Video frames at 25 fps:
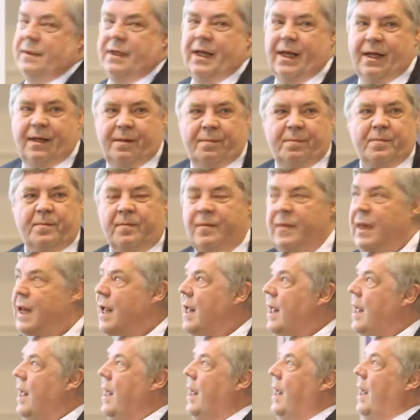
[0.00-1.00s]
yeah?
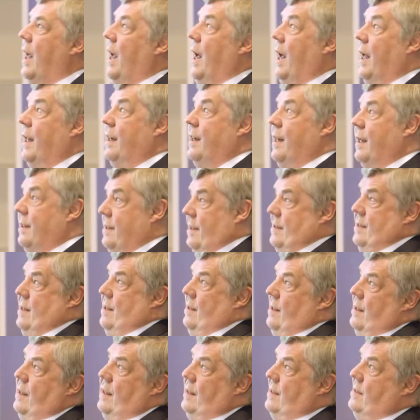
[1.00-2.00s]
And
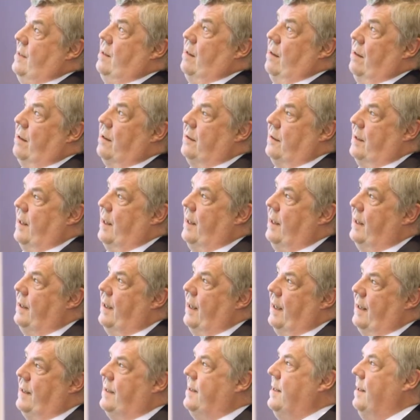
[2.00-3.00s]
that's a lot, eh?
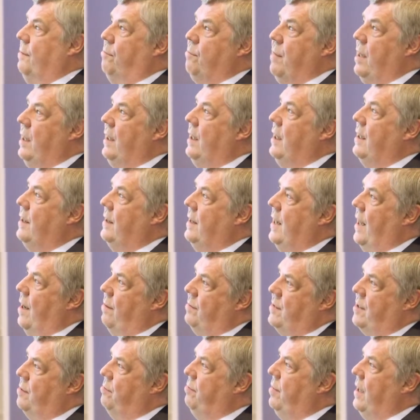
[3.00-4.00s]
That's a million
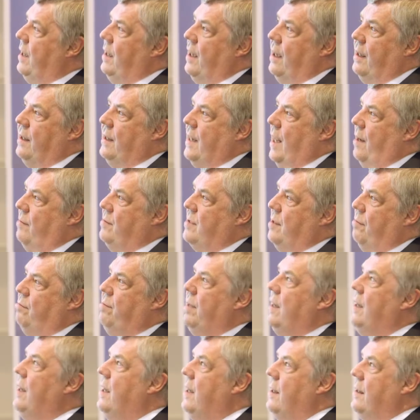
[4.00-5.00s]
times a billion times a
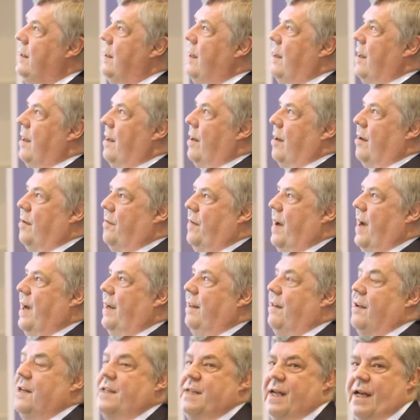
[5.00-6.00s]
billion of
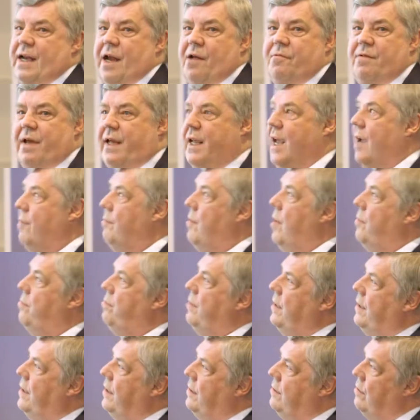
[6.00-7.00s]
hydrogen. And we came up
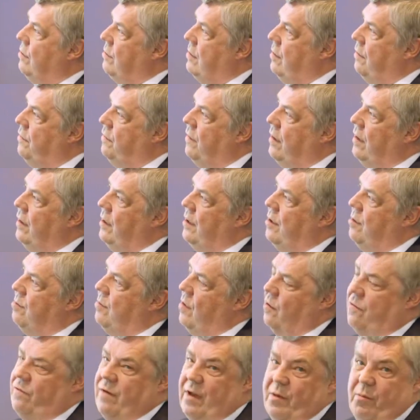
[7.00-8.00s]
with a total volume
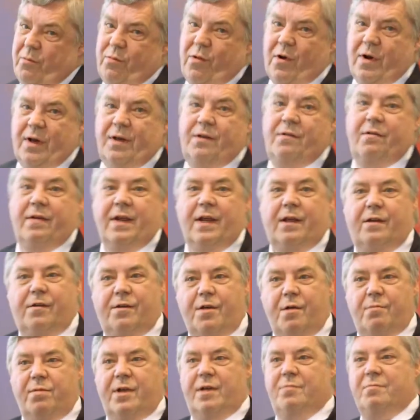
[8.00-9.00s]
of 1.3
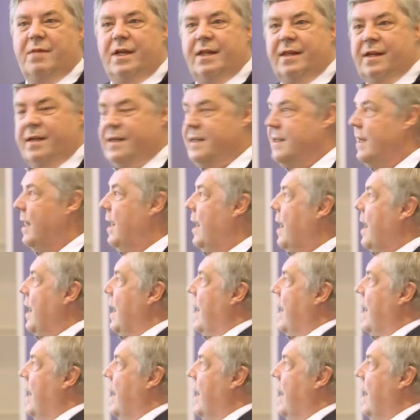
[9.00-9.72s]
cubic meters